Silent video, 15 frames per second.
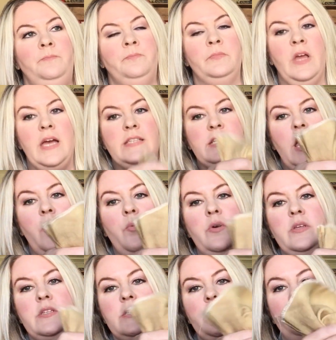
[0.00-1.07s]
as I
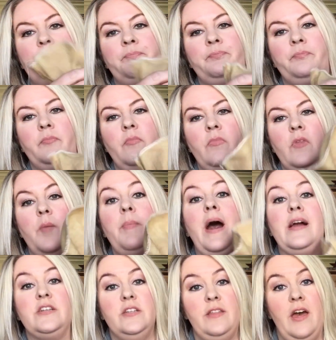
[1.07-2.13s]
was
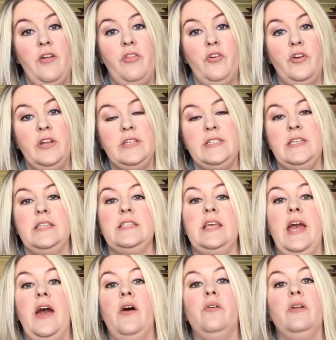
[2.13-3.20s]
back to that 36
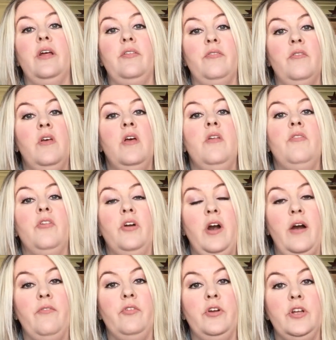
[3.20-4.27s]
count and the
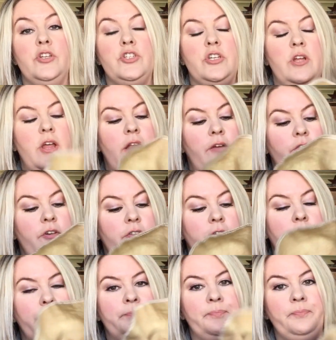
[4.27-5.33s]
coverage and
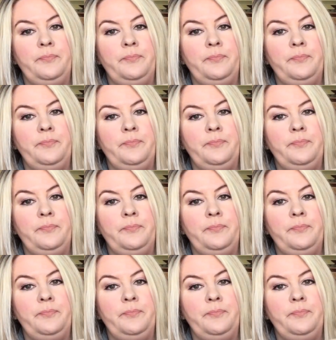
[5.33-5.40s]
everything,